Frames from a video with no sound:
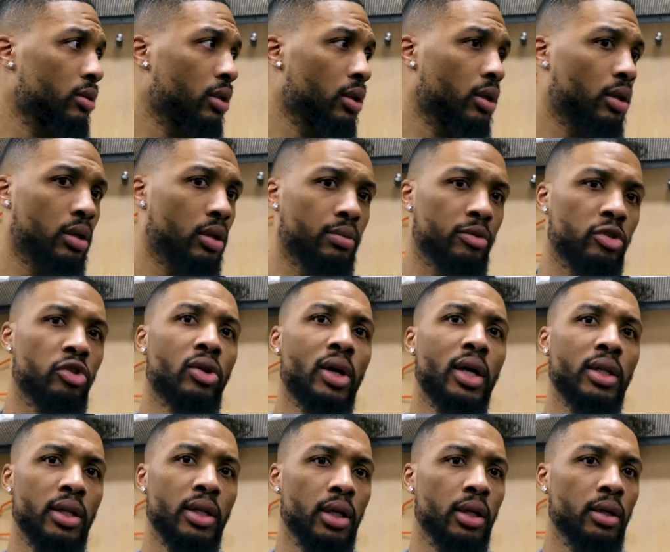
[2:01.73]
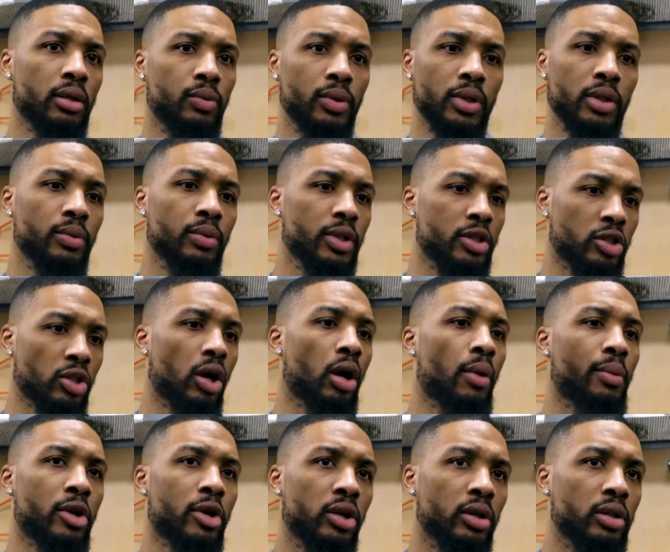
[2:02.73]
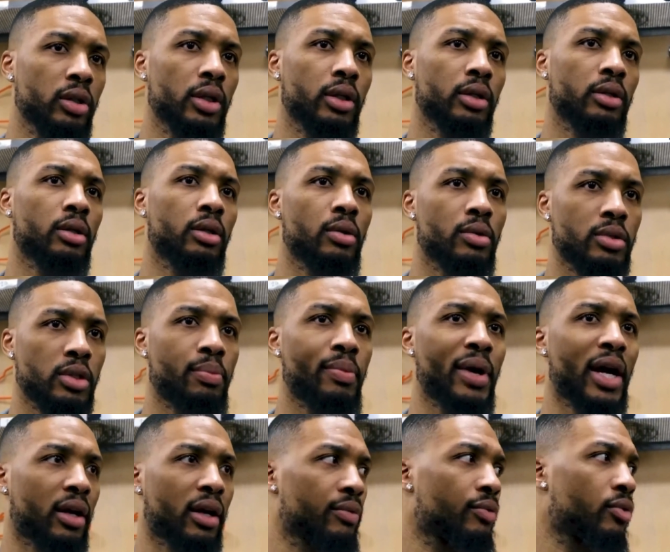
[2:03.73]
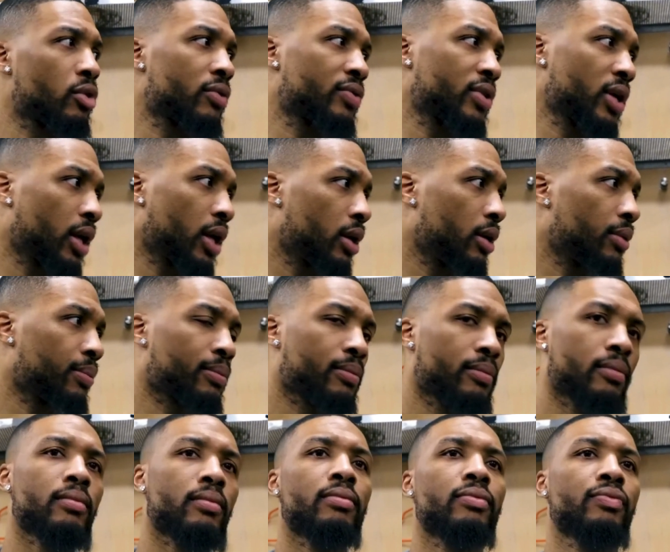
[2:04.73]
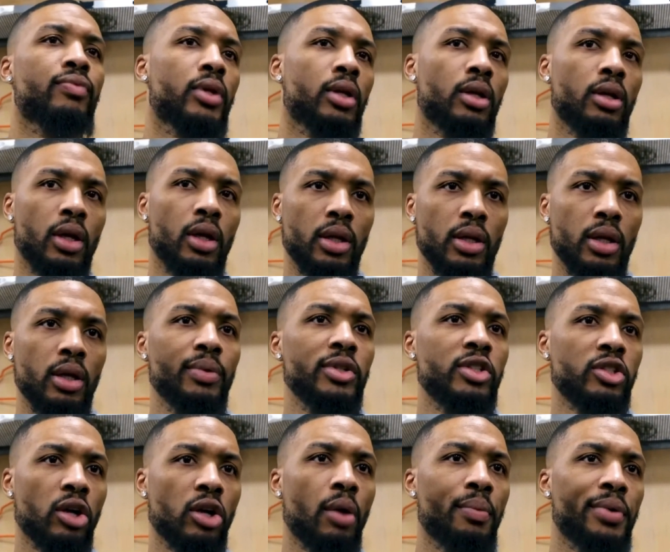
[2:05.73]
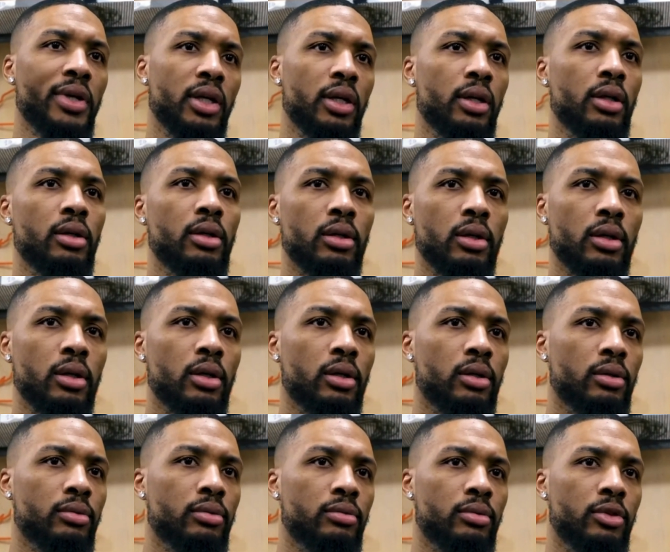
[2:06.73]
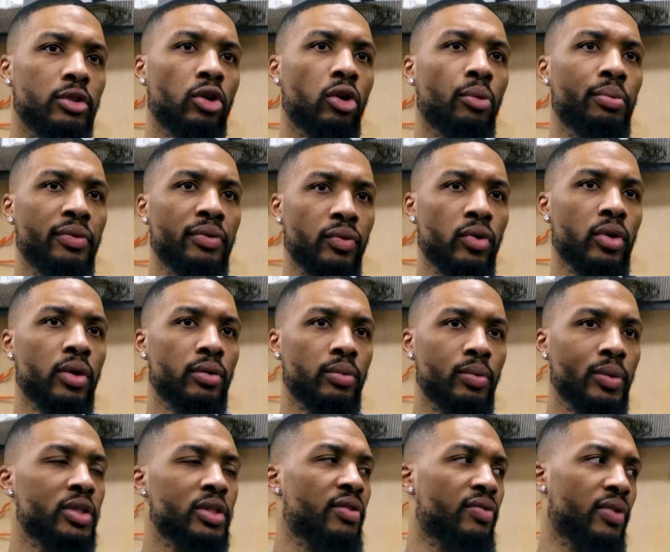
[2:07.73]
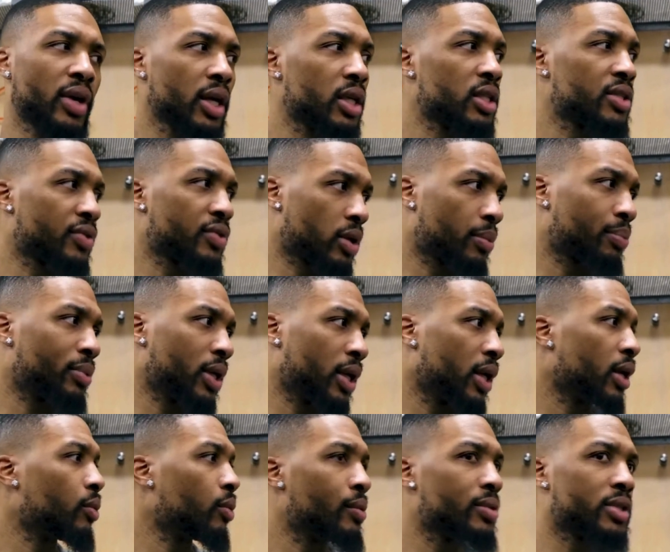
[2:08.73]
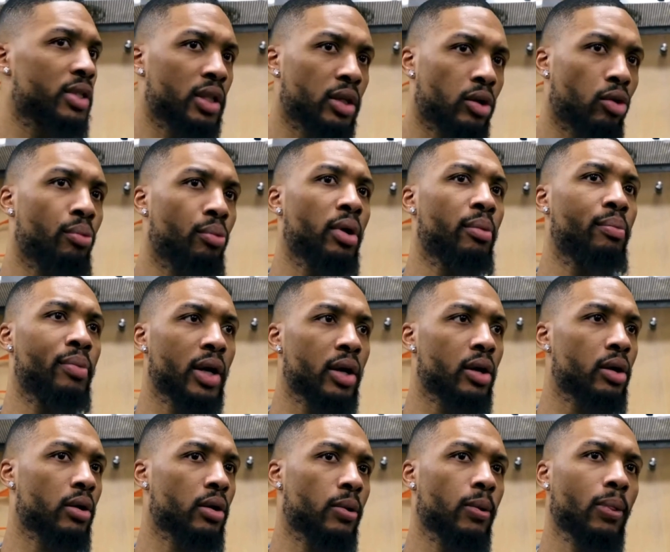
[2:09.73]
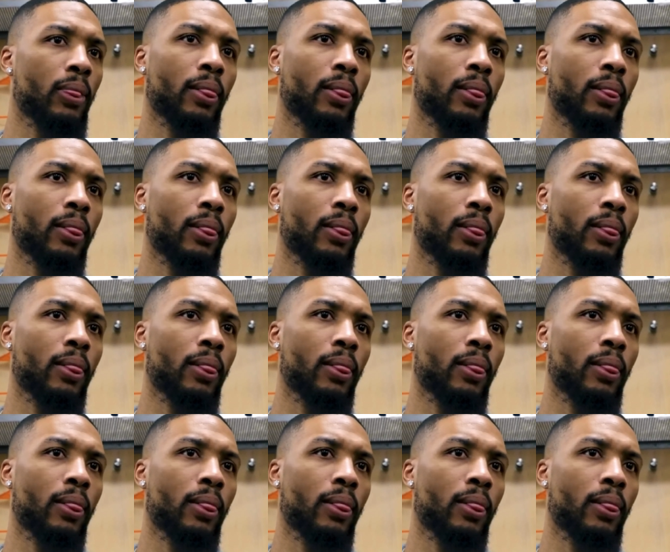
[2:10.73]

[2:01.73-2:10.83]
Um, you know, I think we, we saw them early. It was a back and forth game, and then we saw them again. Uh, you know, before we went to Vegas for the plan, we was a little bit better,